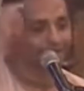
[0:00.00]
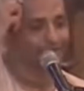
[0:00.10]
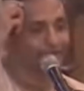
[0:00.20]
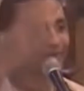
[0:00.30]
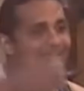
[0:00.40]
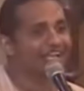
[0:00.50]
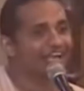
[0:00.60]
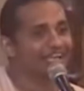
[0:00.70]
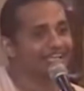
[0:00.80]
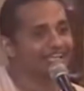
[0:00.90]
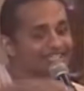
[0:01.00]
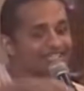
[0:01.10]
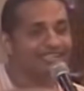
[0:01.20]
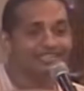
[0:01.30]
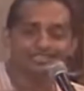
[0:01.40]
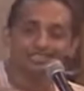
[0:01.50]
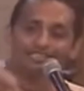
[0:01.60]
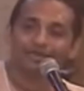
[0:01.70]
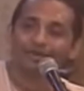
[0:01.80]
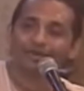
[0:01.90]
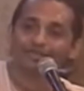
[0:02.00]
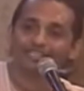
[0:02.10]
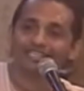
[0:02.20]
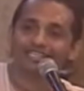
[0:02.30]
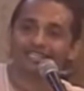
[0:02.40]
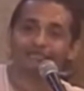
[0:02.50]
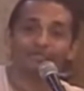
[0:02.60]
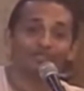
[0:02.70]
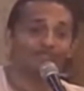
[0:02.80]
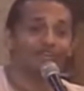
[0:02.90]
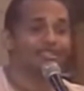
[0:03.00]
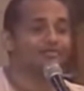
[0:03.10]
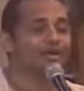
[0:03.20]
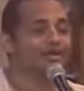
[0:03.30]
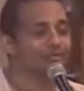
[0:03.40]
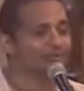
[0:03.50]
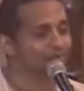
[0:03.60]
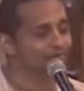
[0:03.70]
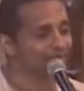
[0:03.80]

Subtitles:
They took the lantern and started searching all over Jagannath Puri. Where is Mahaprabhu?